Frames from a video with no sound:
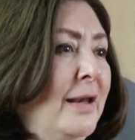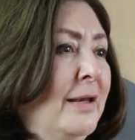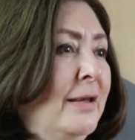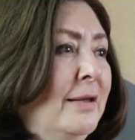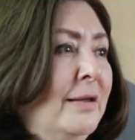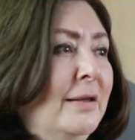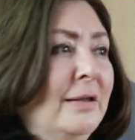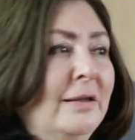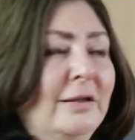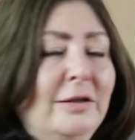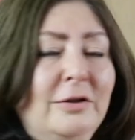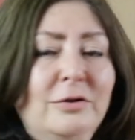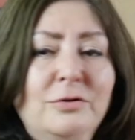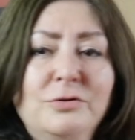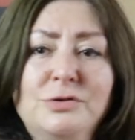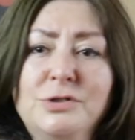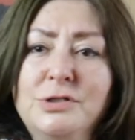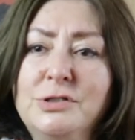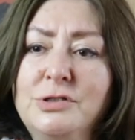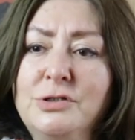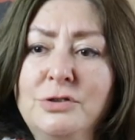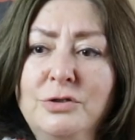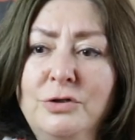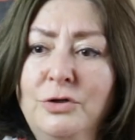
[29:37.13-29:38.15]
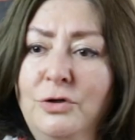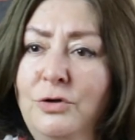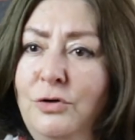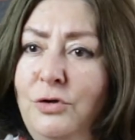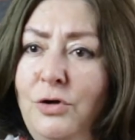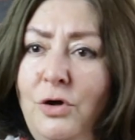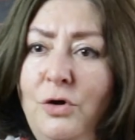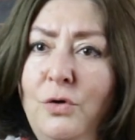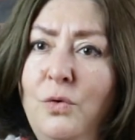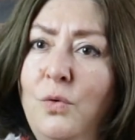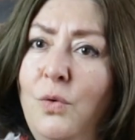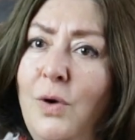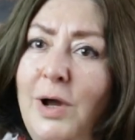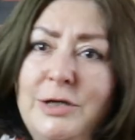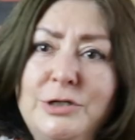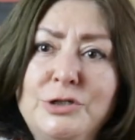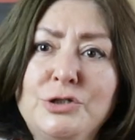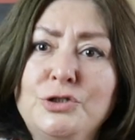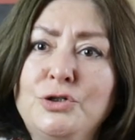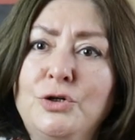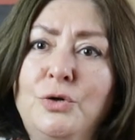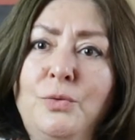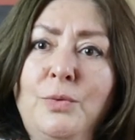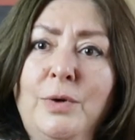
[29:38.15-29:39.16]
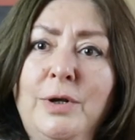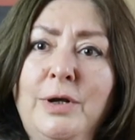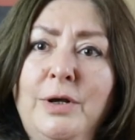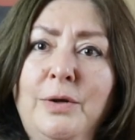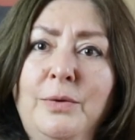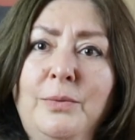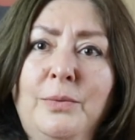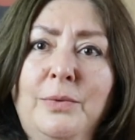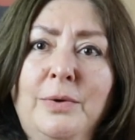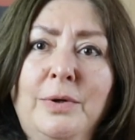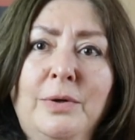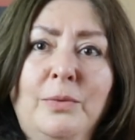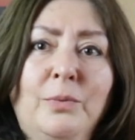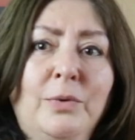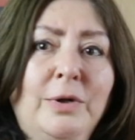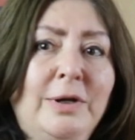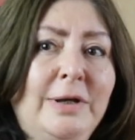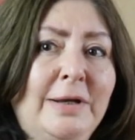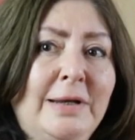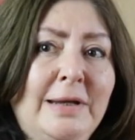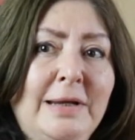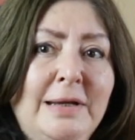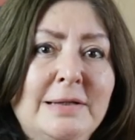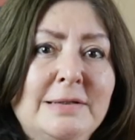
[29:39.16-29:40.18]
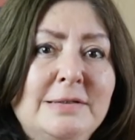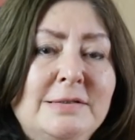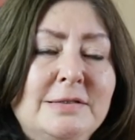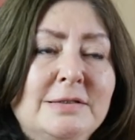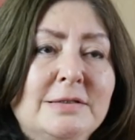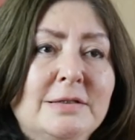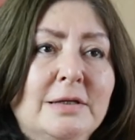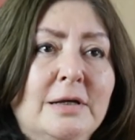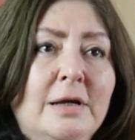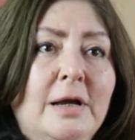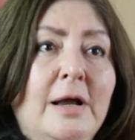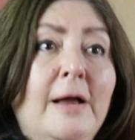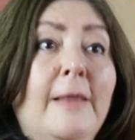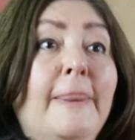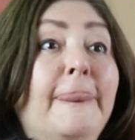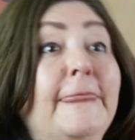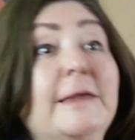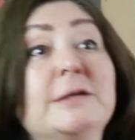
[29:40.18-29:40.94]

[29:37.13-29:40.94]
and you just you're not quite sure what it what, what it is.